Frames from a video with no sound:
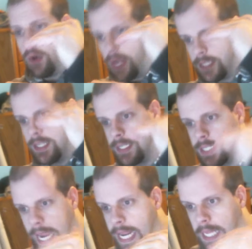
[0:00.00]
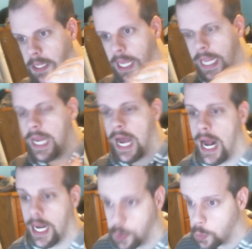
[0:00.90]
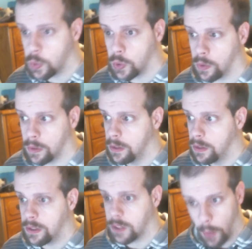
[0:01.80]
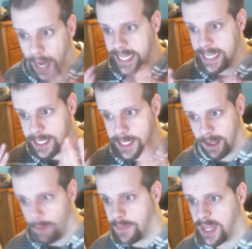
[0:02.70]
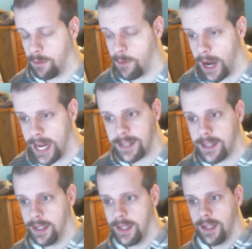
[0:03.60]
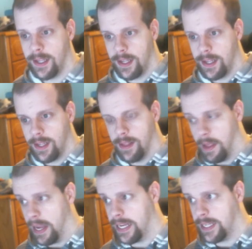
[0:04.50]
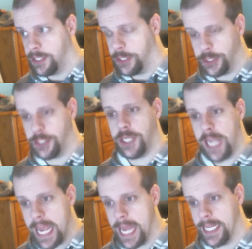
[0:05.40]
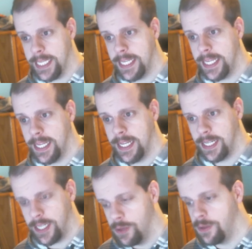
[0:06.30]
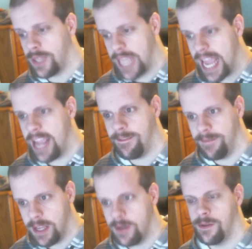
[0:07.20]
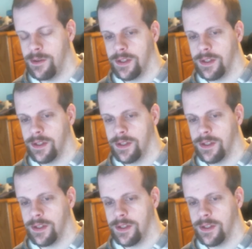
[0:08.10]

the second link on Google, so I did something right. Like, shit. 2K views